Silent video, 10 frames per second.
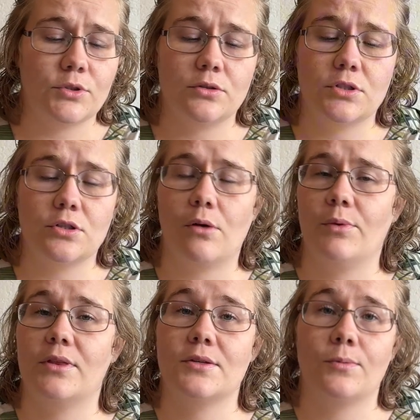Start
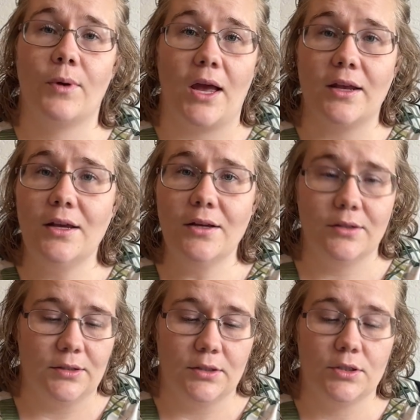with spaghetti,
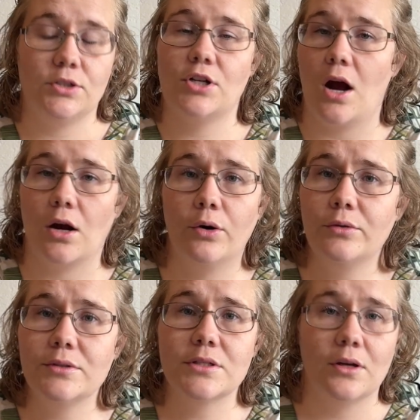
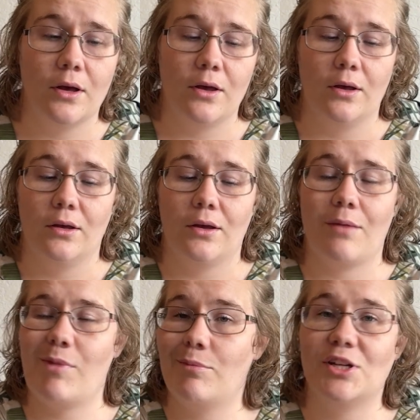tacos, and
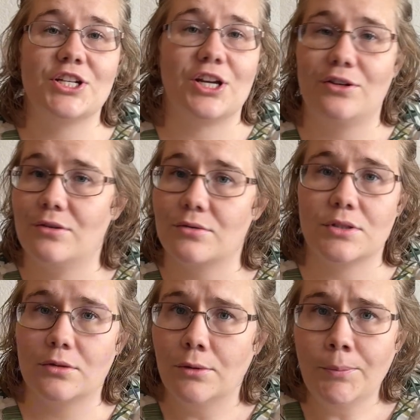maybe chicken noodle
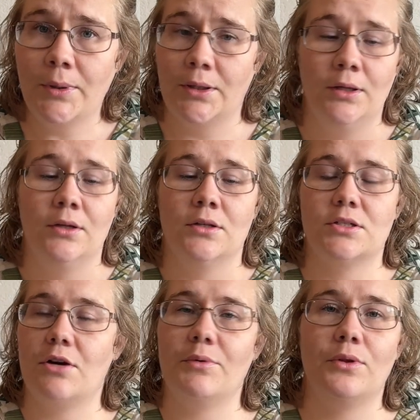soup.
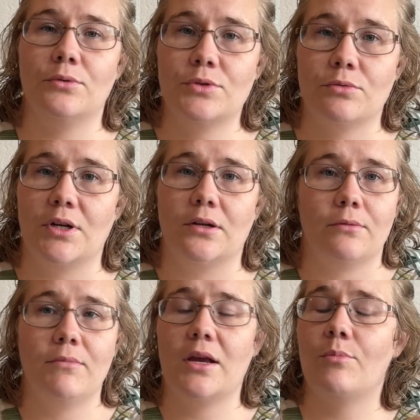Start with those three.
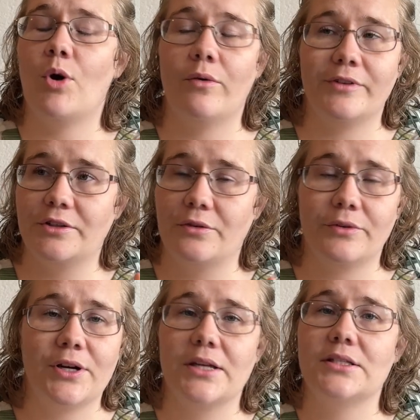Make them over and over
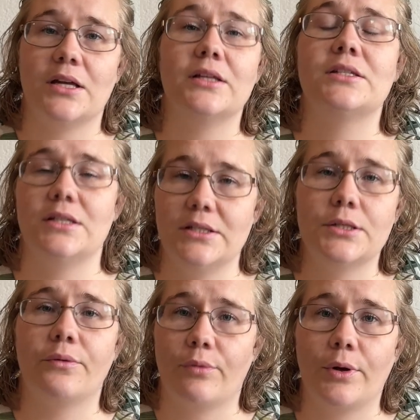until it's easy
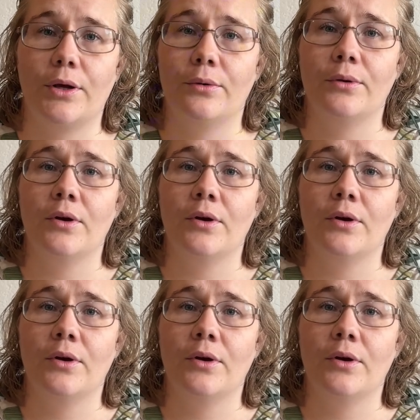for you.